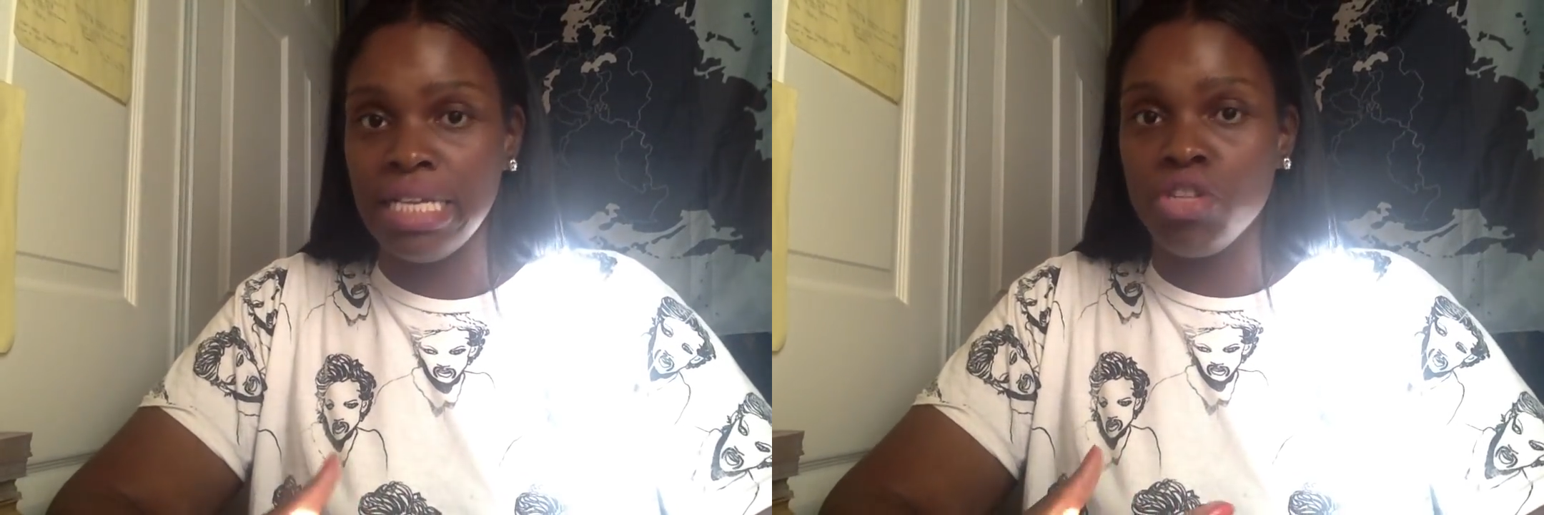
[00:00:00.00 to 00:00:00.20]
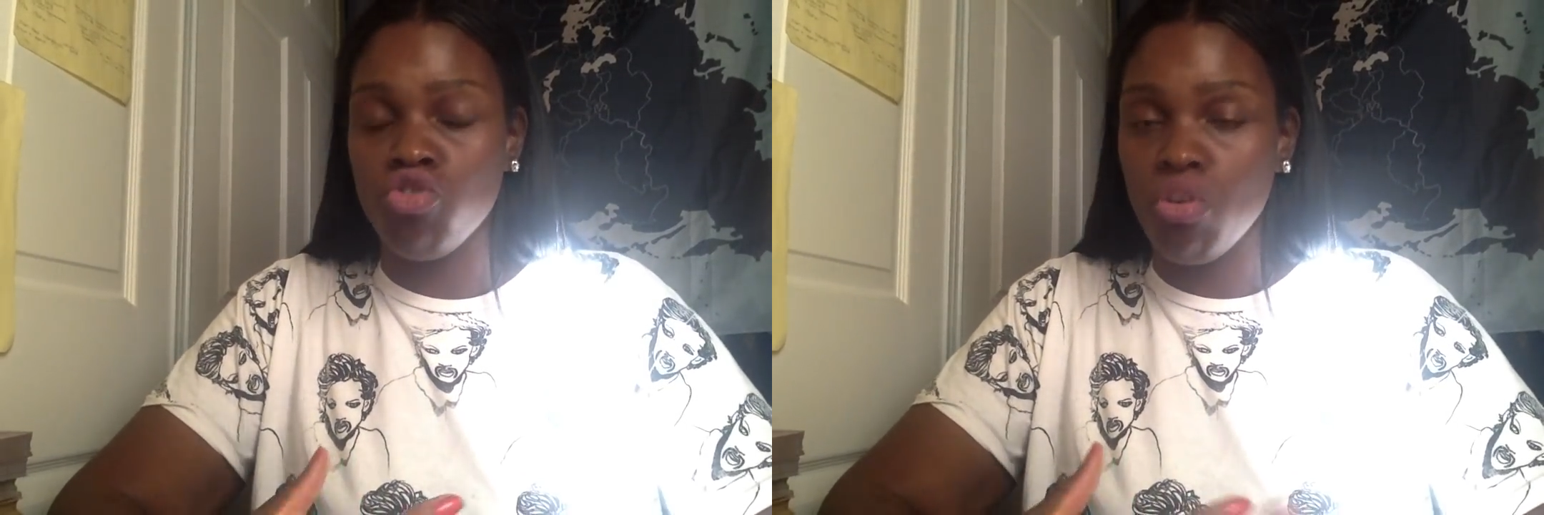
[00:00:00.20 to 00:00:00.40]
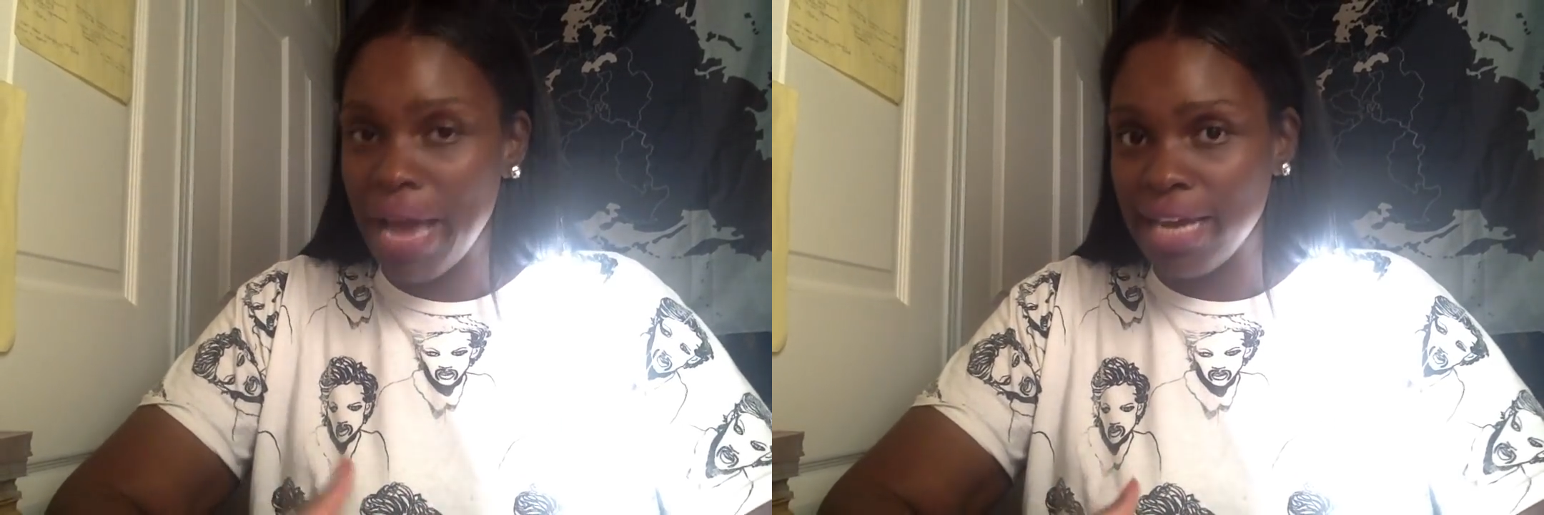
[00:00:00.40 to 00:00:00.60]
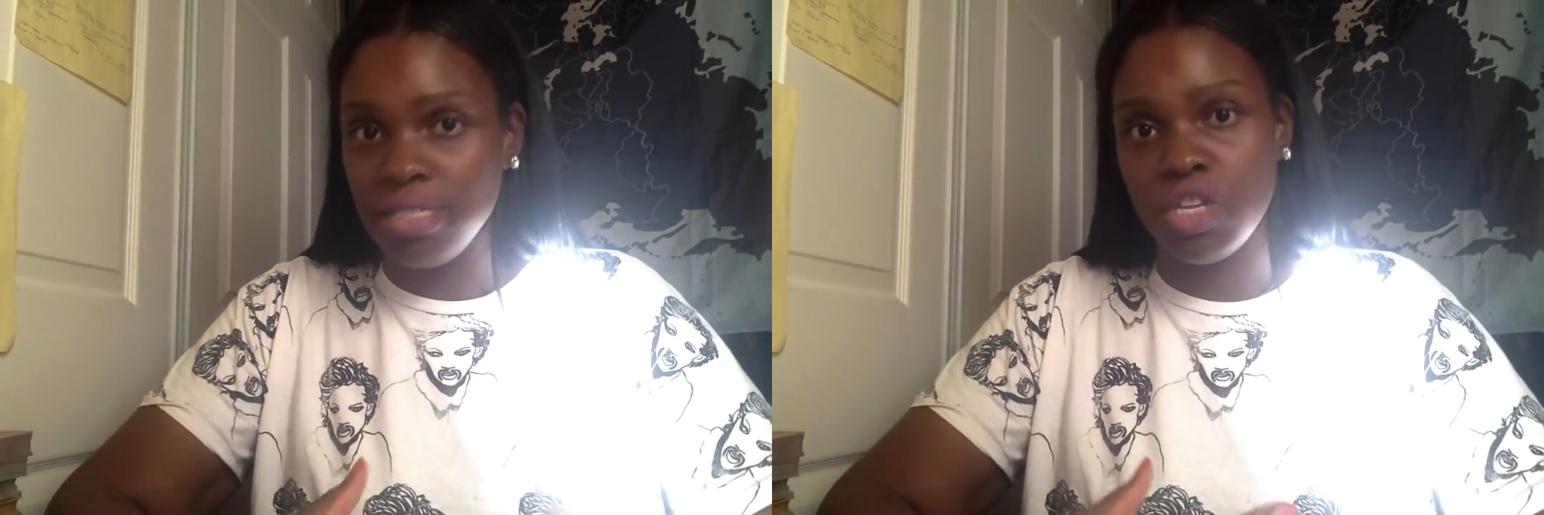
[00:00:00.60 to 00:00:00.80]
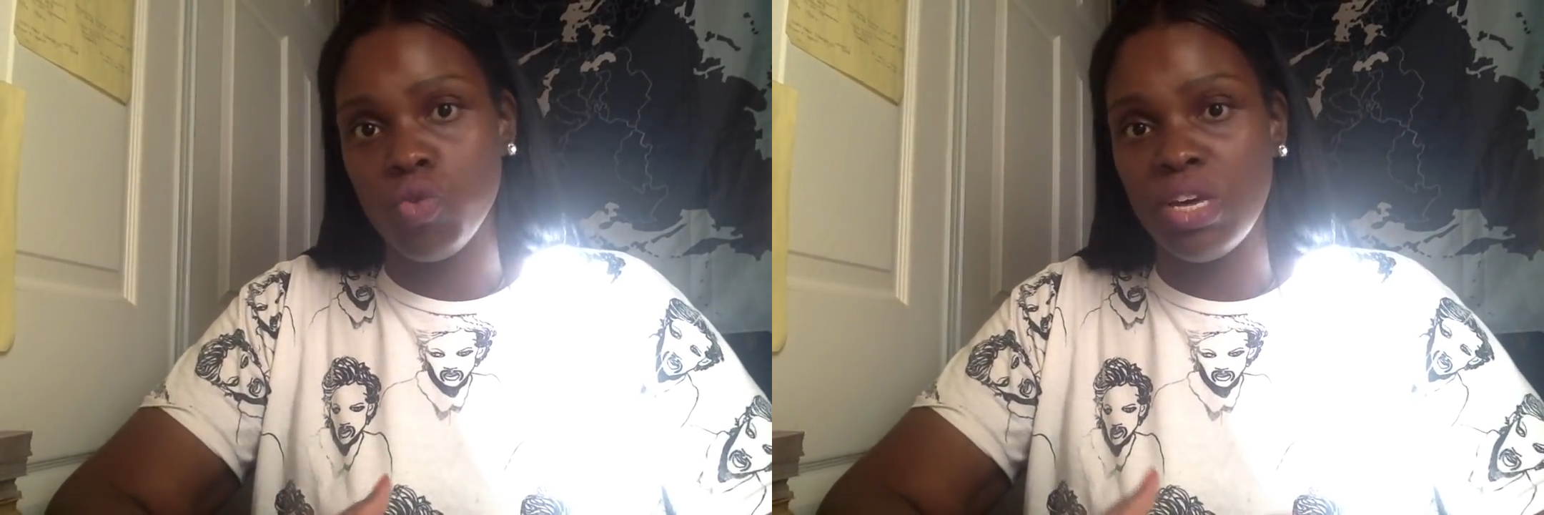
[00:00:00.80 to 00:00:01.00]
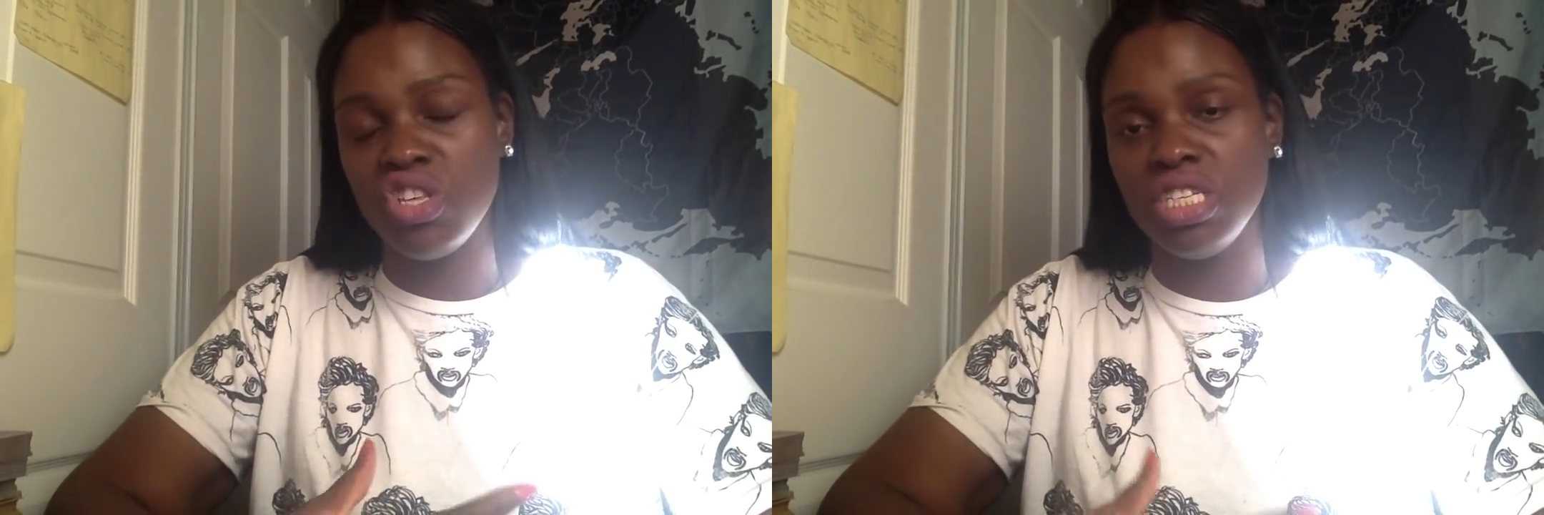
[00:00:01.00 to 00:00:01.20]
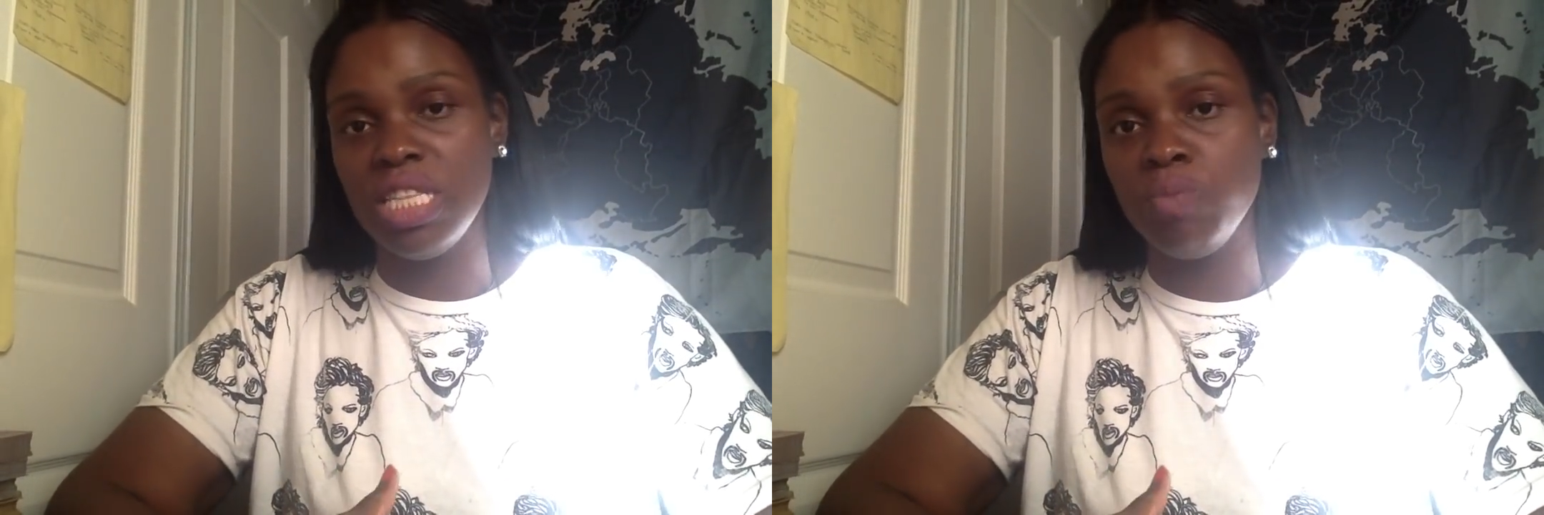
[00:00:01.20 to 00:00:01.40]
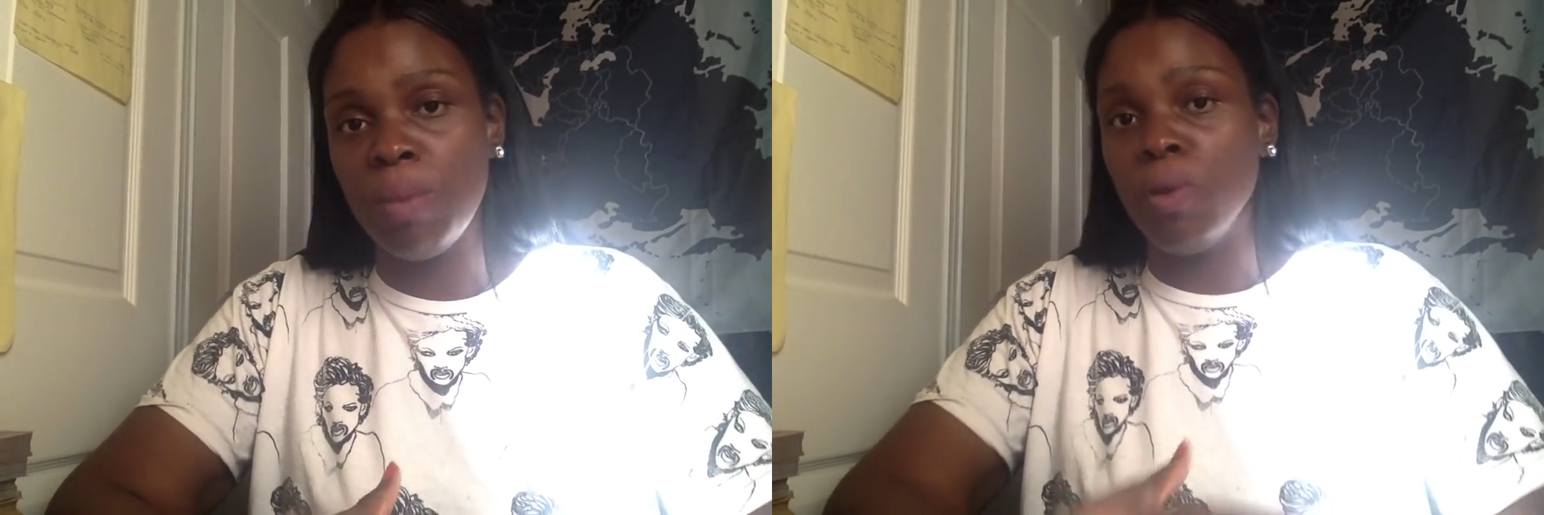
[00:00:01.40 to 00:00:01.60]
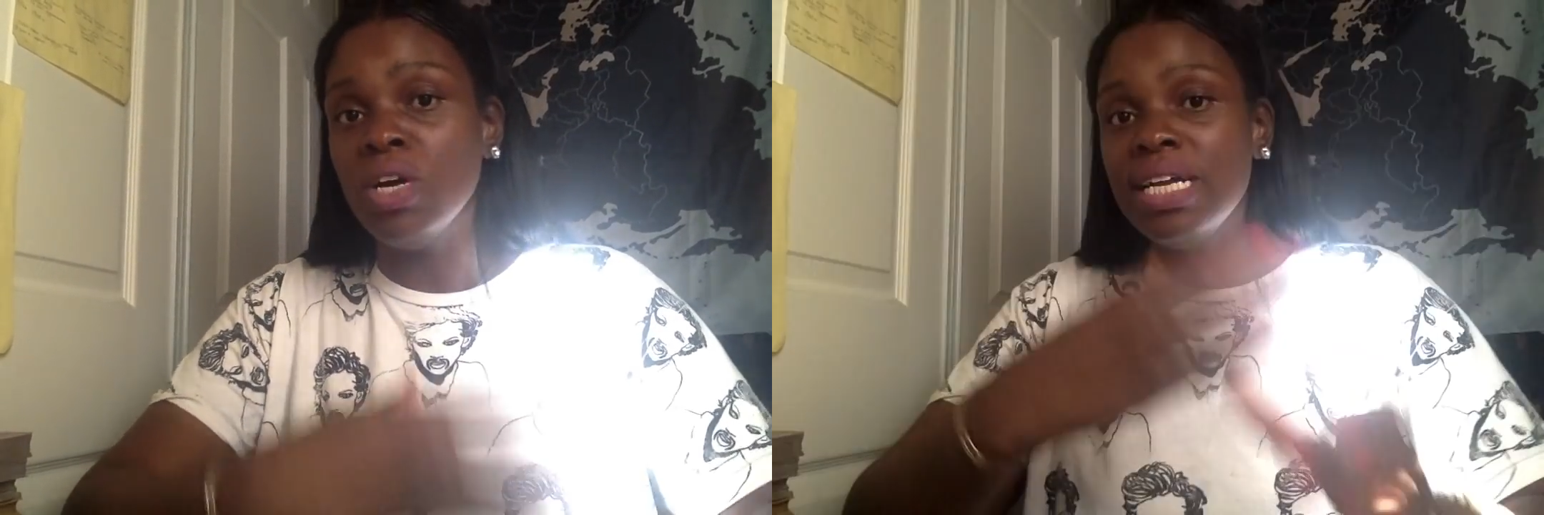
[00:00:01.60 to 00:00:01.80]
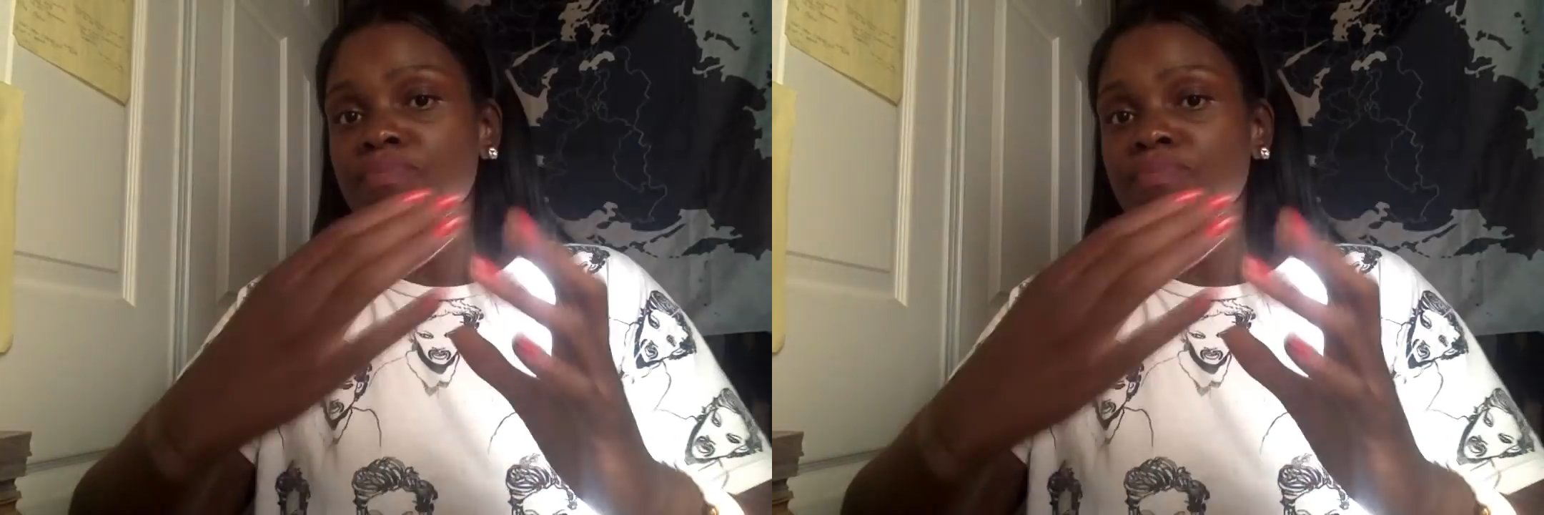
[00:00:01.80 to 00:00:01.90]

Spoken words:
and traumatic situations and these people,